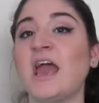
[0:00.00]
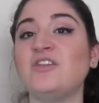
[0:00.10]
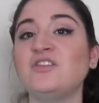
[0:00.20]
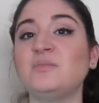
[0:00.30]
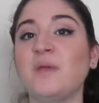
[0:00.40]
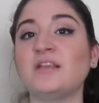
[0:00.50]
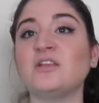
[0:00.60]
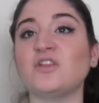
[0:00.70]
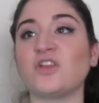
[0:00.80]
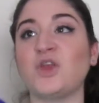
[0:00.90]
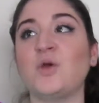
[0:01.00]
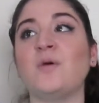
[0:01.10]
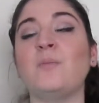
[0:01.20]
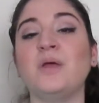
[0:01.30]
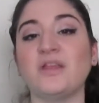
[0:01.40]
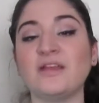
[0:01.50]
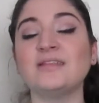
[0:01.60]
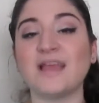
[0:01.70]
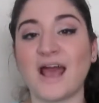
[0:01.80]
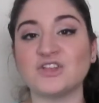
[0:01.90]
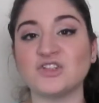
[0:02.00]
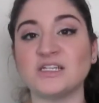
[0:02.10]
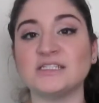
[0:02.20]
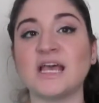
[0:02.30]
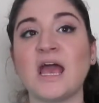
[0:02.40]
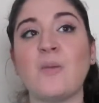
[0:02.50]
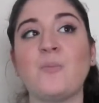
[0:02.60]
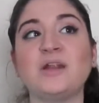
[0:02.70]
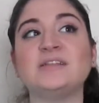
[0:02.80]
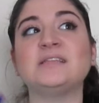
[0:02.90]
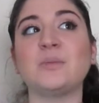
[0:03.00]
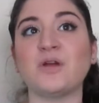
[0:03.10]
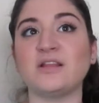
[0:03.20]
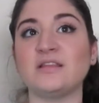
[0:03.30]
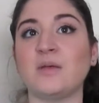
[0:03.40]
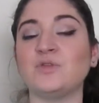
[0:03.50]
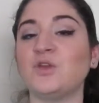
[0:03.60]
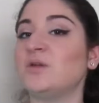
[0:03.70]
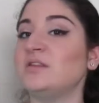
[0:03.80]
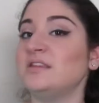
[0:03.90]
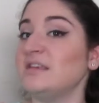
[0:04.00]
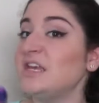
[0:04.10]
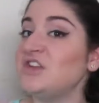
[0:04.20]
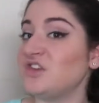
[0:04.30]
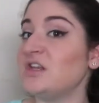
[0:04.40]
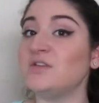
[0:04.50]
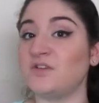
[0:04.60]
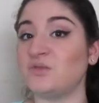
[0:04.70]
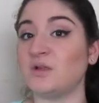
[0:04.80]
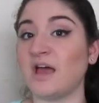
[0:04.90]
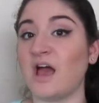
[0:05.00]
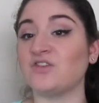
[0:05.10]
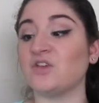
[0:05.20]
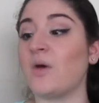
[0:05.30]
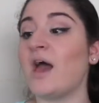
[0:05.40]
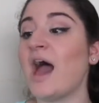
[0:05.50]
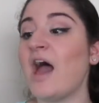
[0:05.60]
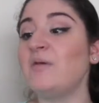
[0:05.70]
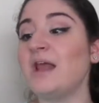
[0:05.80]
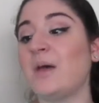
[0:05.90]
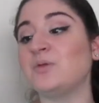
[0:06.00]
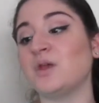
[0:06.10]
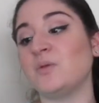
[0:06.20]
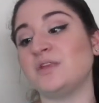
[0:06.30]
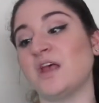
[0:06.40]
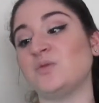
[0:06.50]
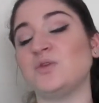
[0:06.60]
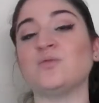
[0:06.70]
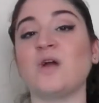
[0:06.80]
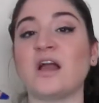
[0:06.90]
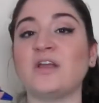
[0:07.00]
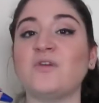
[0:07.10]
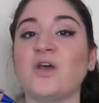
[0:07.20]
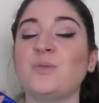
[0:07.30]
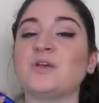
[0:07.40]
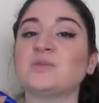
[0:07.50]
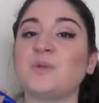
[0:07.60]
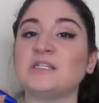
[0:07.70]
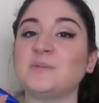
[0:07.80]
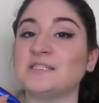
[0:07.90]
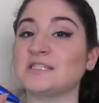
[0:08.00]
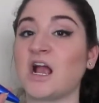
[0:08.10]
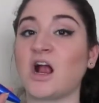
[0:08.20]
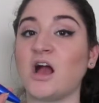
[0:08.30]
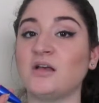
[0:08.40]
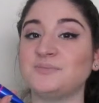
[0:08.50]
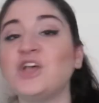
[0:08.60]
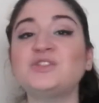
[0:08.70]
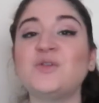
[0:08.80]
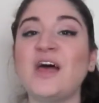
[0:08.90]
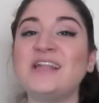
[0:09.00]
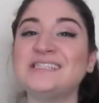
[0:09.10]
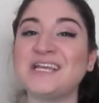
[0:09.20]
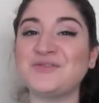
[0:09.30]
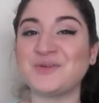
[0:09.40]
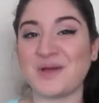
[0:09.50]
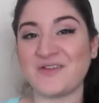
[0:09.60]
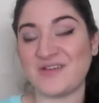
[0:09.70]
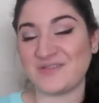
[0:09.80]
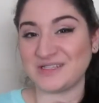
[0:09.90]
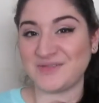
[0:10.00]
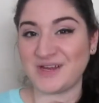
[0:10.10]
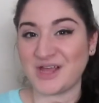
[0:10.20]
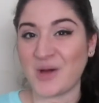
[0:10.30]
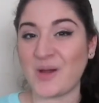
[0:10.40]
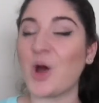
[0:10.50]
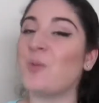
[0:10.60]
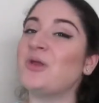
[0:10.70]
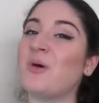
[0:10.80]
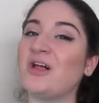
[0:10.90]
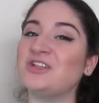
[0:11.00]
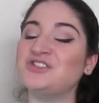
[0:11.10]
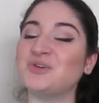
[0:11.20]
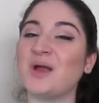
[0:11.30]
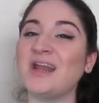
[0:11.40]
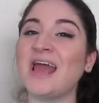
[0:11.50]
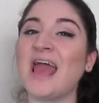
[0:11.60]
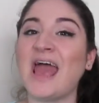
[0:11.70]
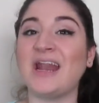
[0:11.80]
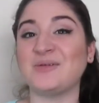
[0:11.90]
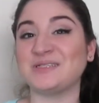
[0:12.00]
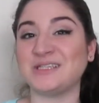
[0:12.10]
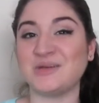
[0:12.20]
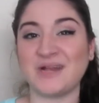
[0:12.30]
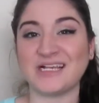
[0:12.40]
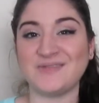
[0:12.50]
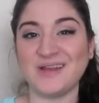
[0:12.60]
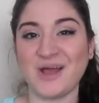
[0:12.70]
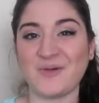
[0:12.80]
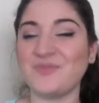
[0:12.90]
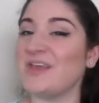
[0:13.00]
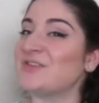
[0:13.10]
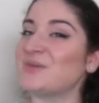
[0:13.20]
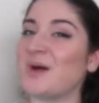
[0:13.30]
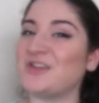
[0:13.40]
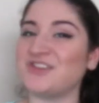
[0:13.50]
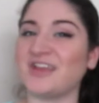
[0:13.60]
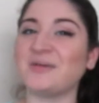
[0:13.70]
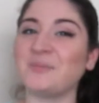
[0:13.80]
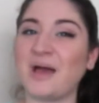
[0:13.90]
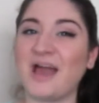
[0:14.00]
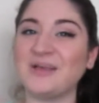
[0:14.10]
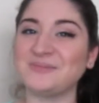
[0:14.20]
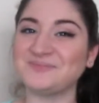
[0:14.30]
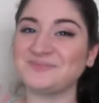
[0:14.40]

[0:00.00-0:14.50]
It just makes it look like you have a million lashes, but it separates them so you can see each individual lash. So I've been absolutely obsessed with the Rocket Volume Express Mascara. So that is it for my favorites video. I hope you all enjoyed, and I will see you in my next video. Thanks for watching. Bye.